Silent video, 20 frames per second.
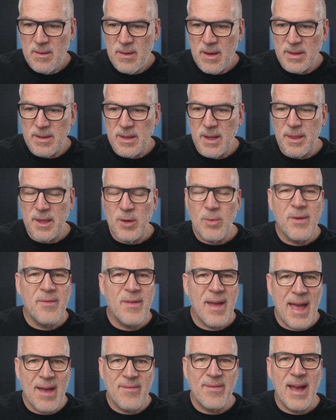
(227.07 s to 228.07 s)
I don't think
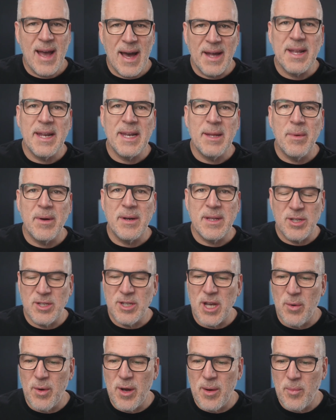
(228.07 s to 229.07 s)
we've ever had anybody
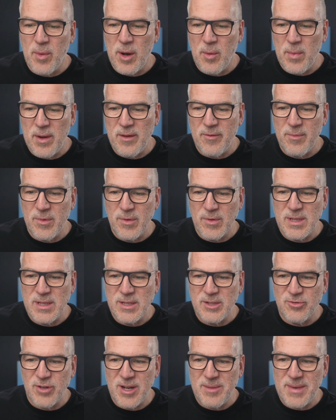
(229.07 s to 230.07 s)
show up when we've
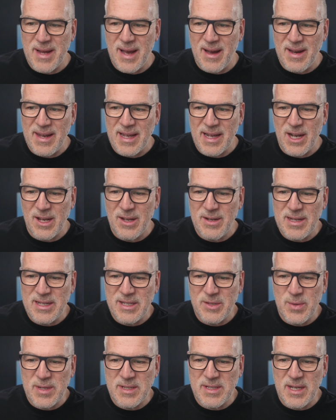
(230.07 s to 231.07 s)
multi streamed out and
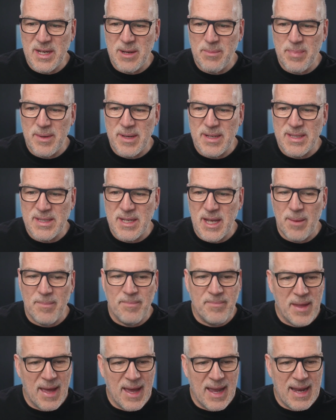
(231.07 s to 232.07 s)
included Twitter, but
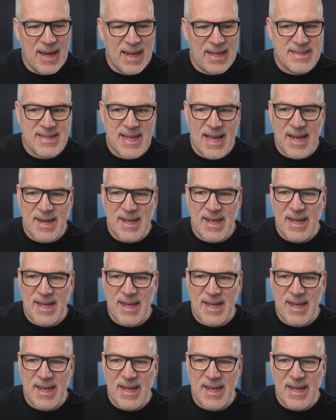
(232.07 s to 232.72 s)
um, hey, let's add it